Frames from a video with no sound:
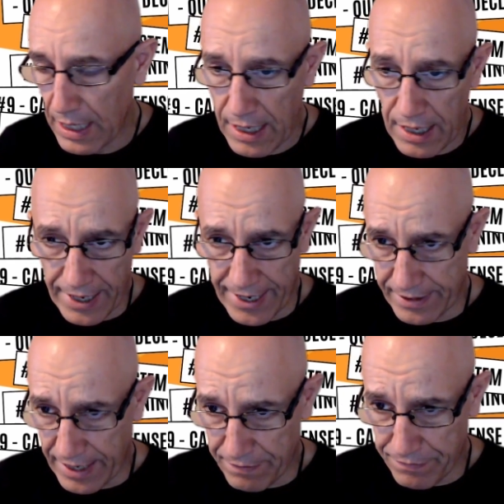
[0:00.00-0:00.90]
And
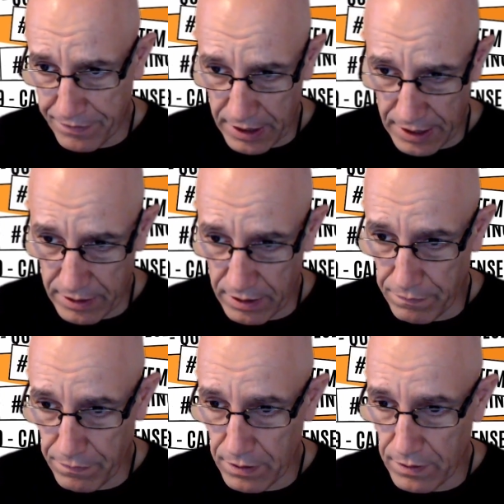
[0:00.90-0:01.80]
after any of
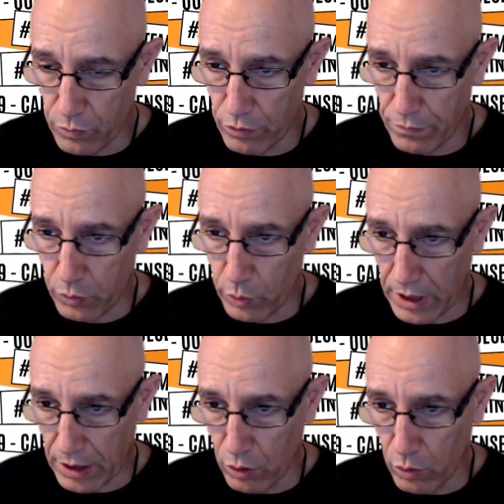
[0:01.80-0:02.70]
these moves, we
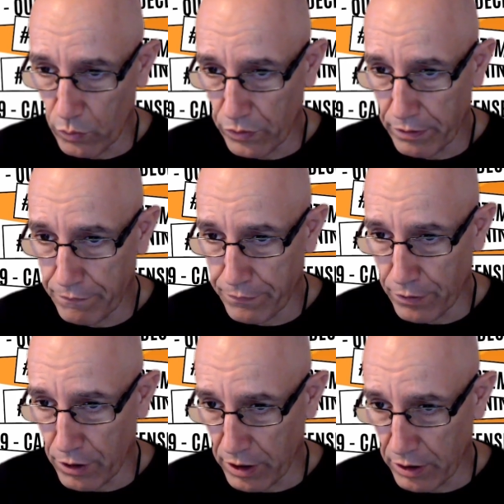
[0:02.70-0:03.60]
go
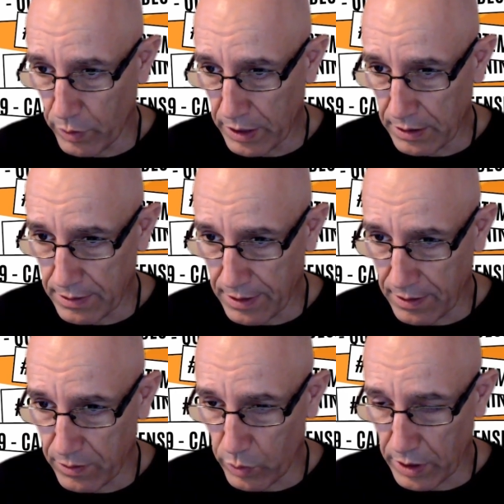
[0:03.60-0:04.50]
d4, and when it takes,
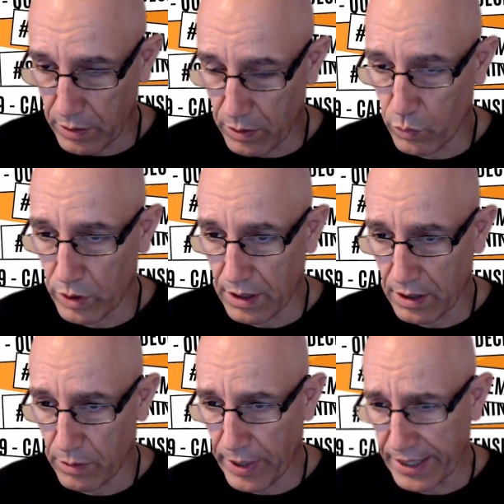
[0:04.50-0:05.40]
we take
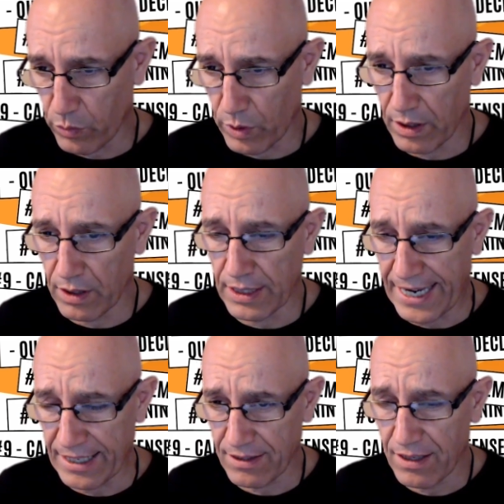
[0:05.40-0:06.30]
back with the
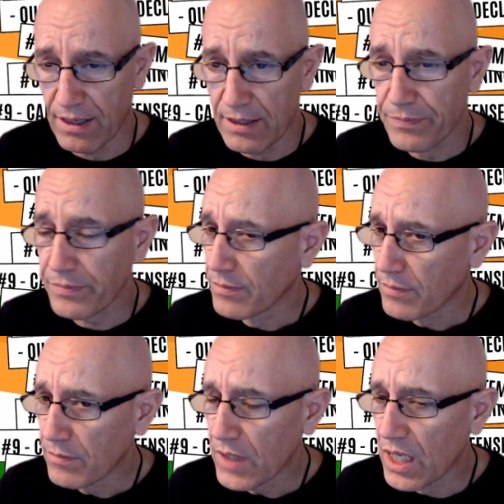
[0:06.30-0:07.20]
knight,
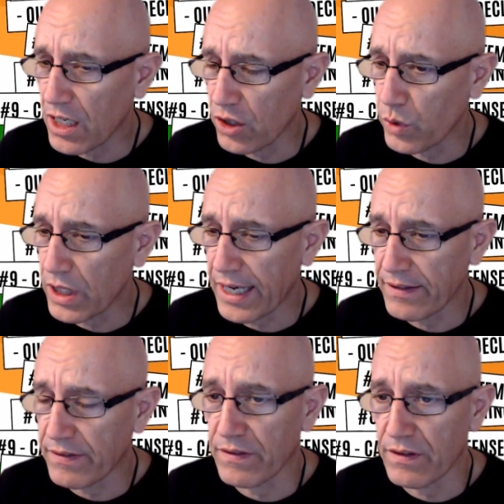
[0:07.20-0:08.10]
and we
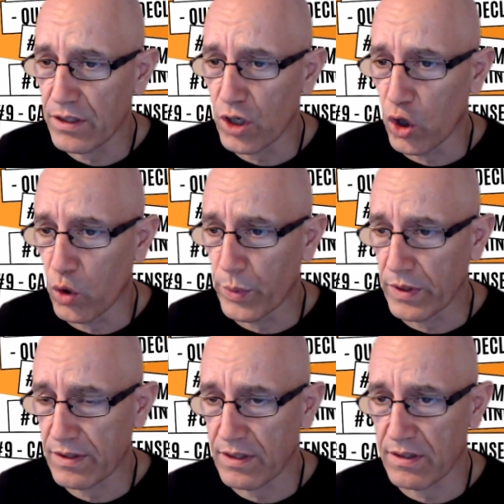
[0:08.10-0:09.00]
get the open
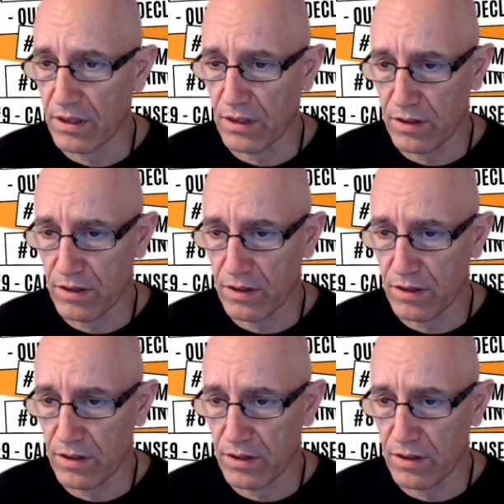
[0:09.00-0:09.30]
Sicilian.